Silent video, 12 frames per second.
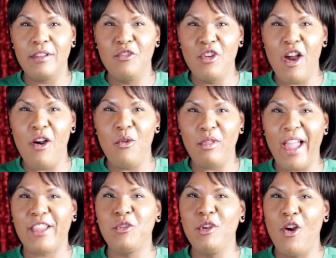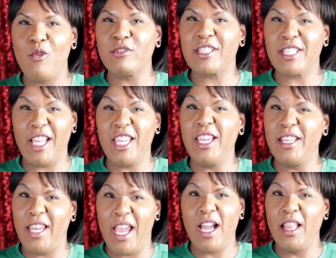like you don't sling your
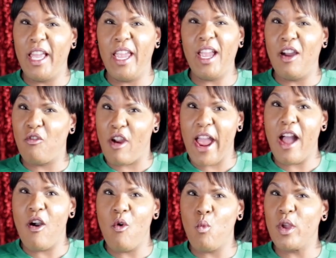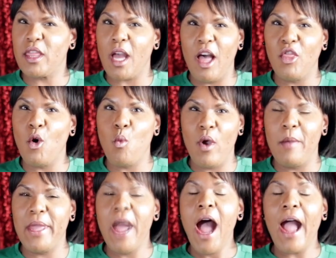ding-a-ling around with other
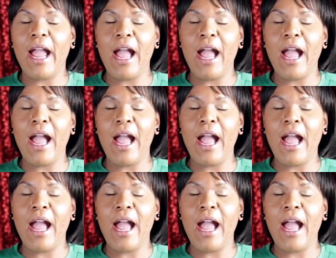women. I